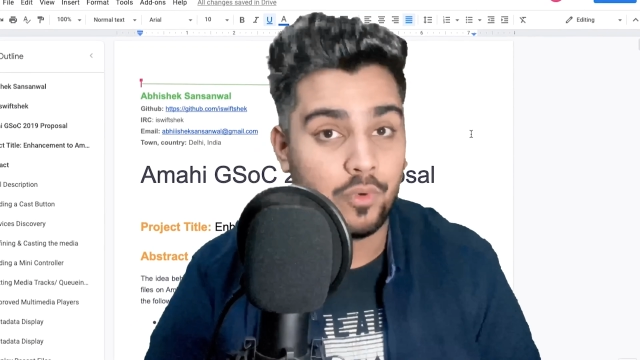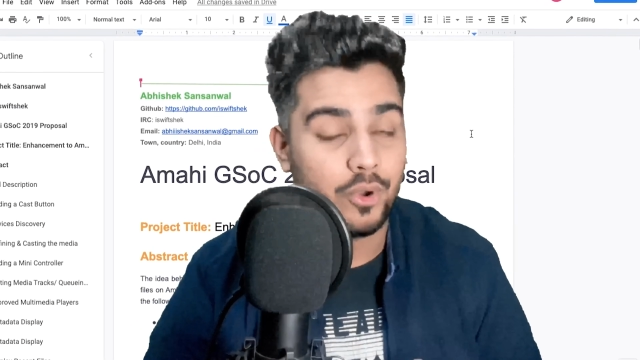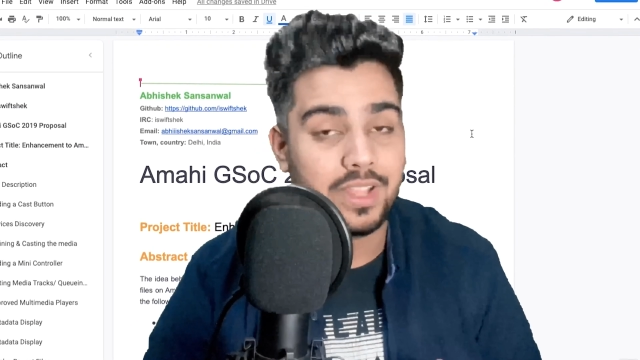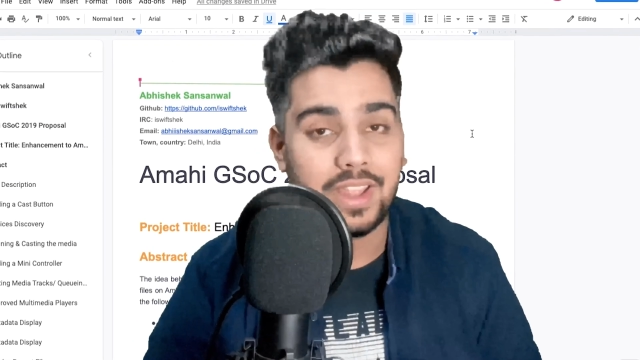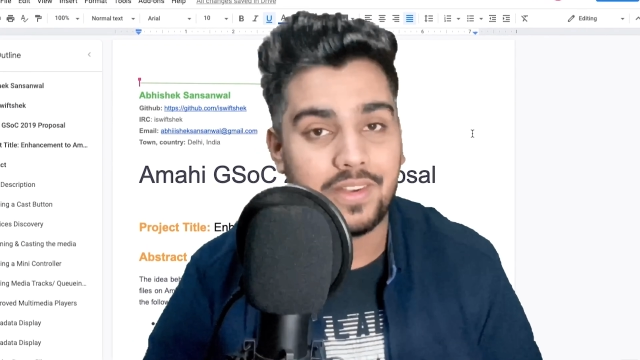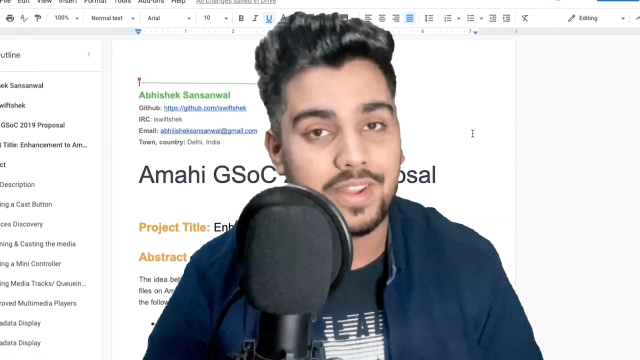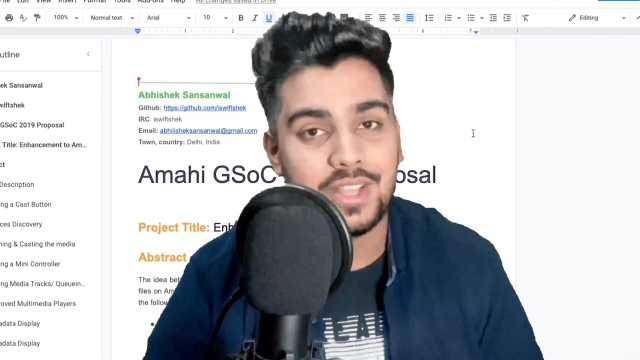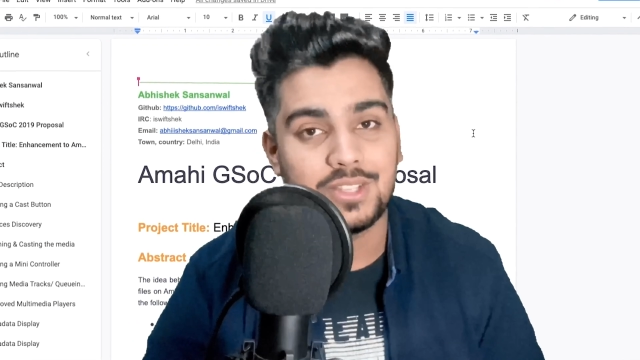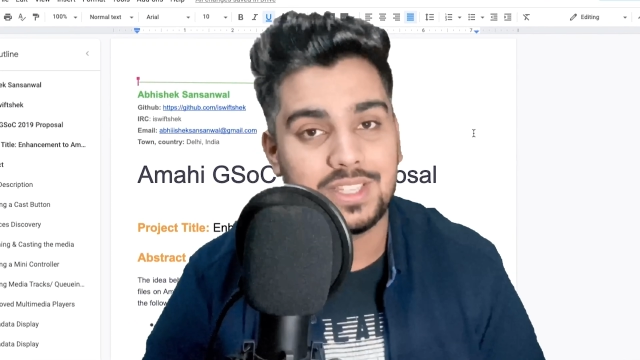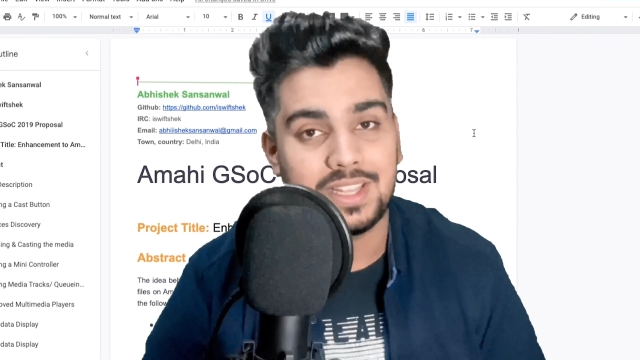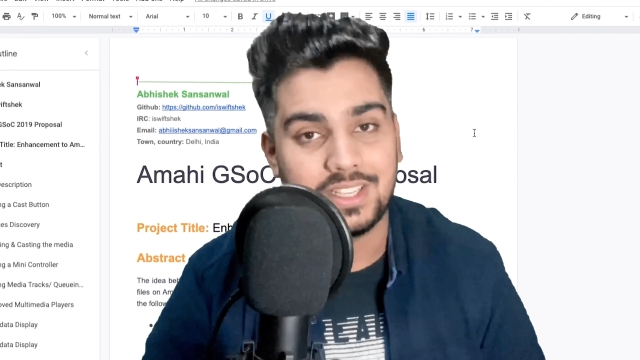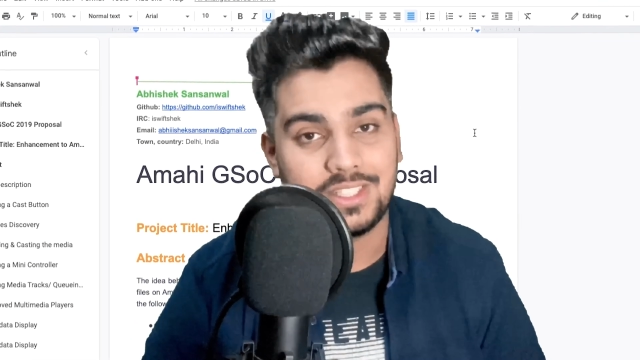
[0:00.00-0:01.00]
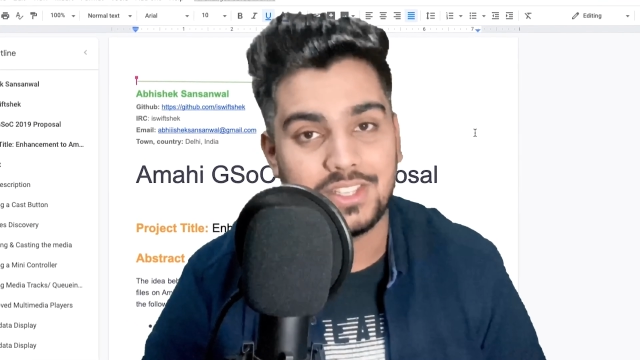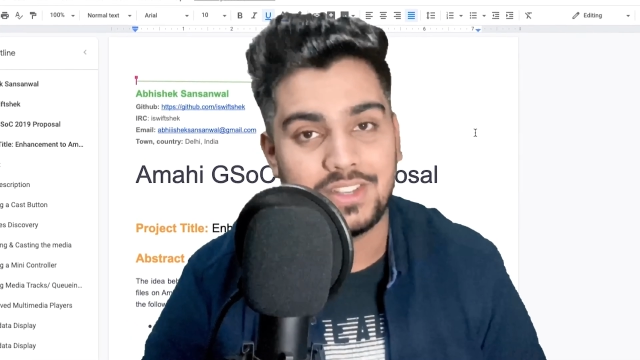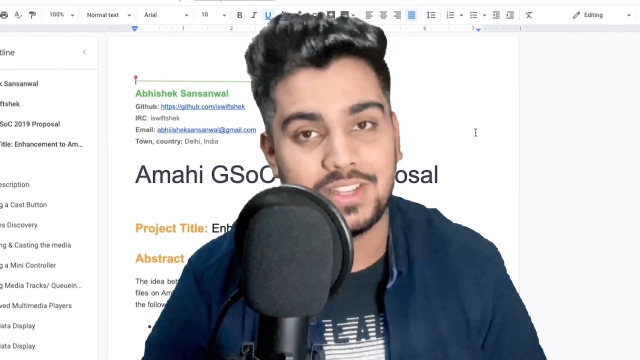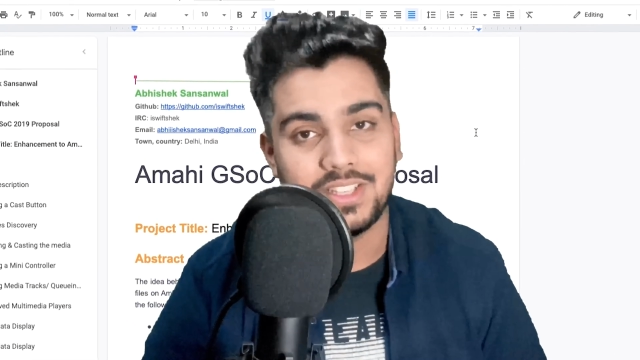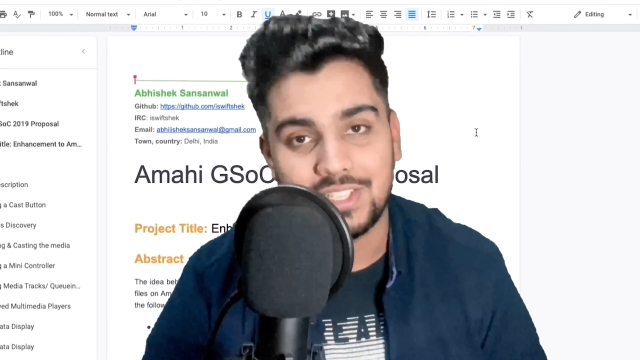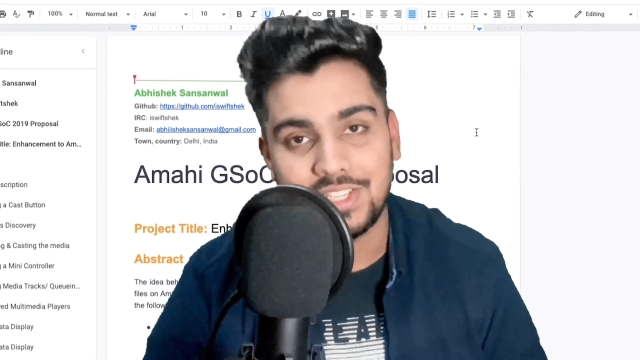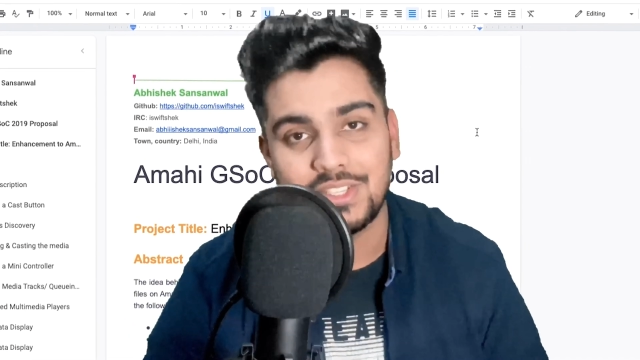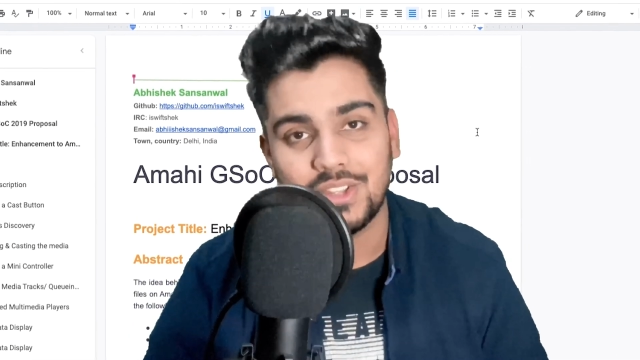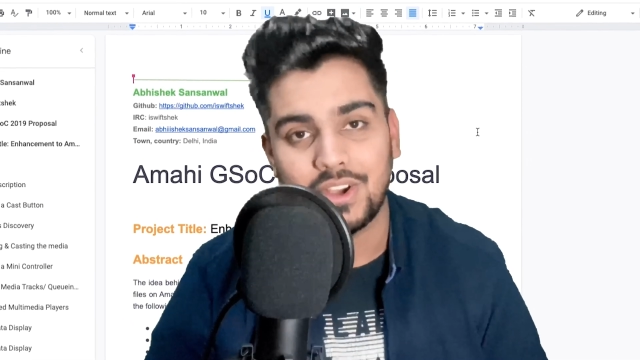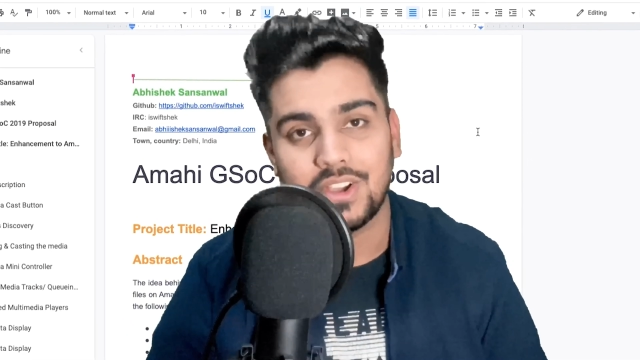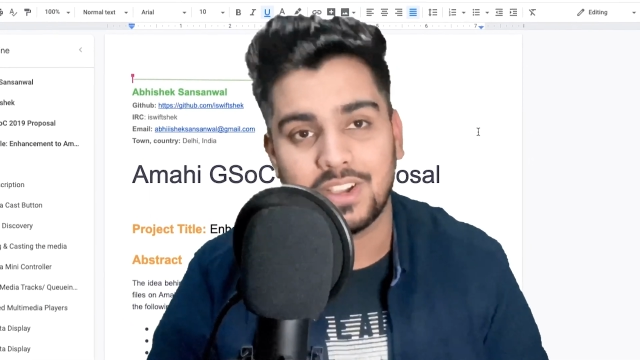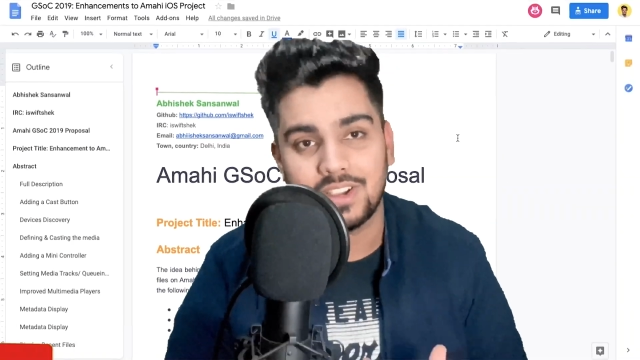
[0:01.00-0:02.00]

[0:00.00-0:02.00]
won't guarantee a selection in GSoC.